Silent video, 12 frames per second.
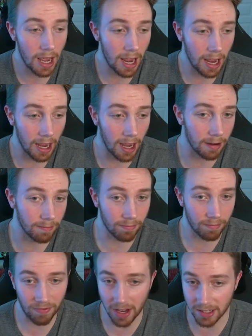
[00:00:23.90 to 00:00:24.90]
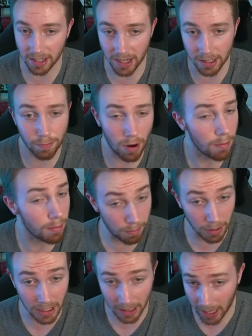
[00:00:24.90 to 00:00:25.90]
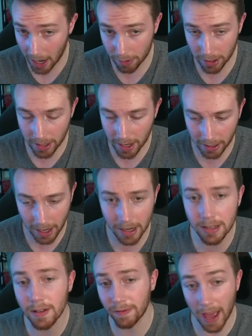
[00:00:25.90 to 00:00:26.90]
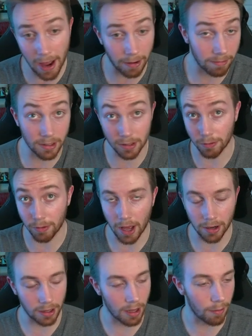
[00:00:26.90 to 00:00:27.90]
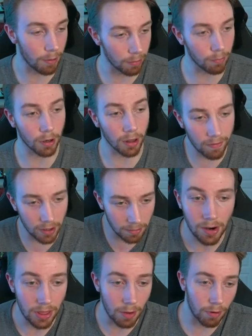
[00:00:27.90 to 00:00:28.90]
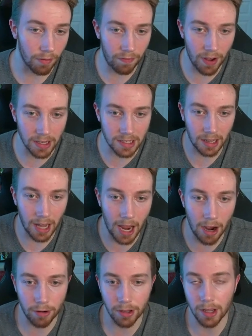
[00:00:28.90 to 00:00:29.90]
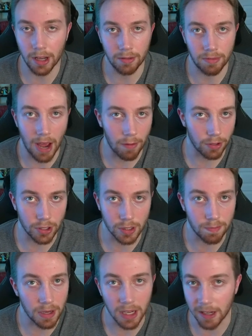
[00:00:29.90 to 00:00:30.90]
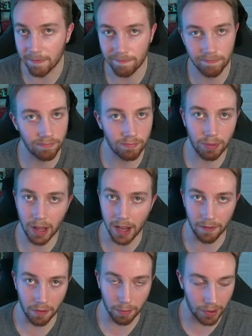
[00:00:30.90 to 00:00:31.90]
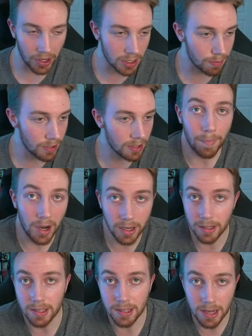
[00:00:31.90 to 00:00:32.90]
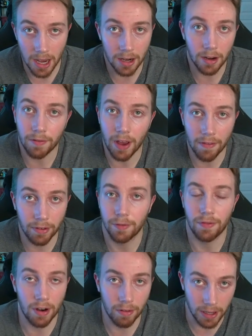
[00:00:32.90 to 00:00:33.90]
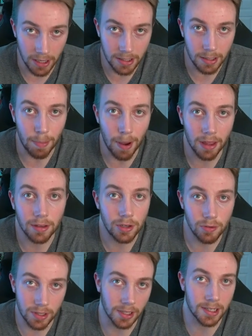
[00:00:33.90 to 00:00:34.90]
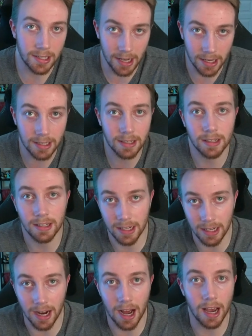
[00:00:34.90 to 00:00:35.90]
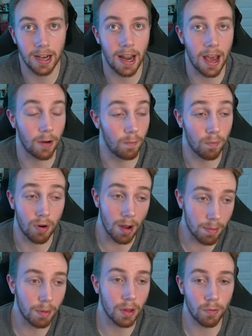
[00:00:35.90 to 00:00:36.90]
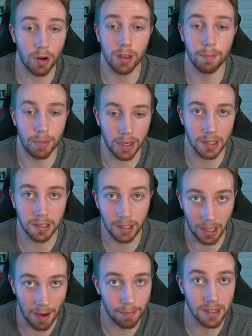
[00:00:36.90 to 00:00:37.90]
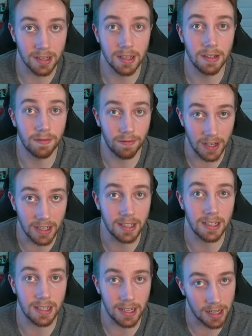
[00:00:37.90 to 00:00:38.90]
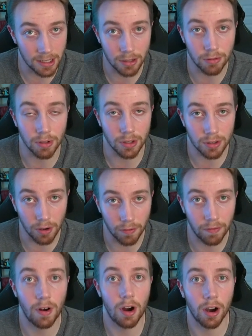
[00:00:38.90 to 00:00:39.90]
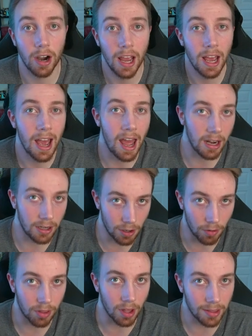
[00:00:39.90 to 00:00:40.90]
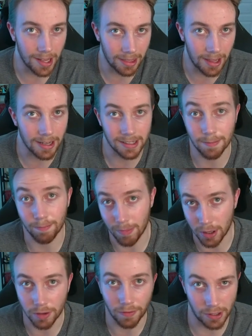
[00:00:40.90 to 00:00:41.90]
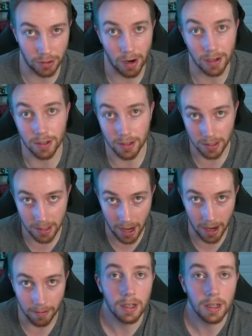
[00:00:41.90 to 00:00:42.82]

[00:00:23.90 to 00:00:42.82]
and face against probably Loud in that case, if that is the reality that we were living in. They would have faced Loud, and then that would just be playing for placements. But instead of having a very easy path to success, C9 had probably one of the biggest collapses in VCT history so far, and I don't think that that's much of a stretch to say.